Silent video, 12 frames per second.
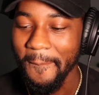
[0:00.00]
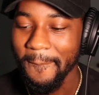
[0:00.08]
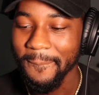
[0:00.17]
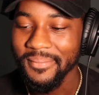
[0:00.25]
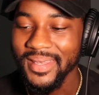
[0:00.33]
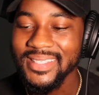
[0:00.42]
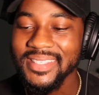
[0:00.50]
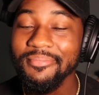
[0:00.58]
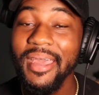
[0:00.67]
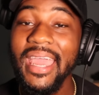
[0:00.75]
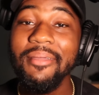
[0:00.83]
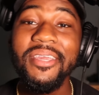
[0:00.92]
This is
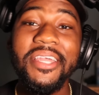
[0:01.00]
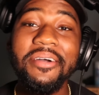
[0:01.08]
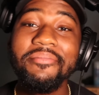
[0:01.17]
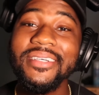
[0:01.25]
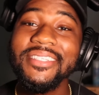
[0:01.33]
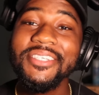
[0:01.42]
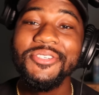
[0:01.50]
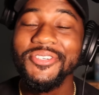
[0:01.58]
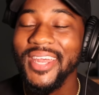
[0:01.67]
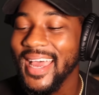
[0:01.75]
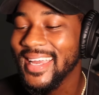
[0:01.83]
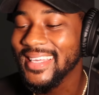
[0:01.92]
baby number two.
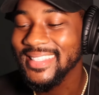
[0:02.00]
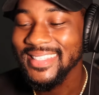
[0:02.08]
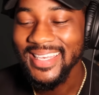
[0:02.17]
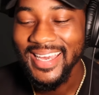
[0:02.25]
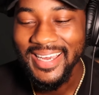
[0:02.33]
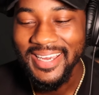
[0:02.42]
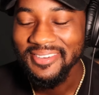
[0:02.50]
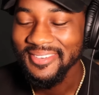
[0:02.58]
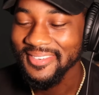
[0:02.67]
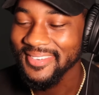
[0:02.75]
That's tough.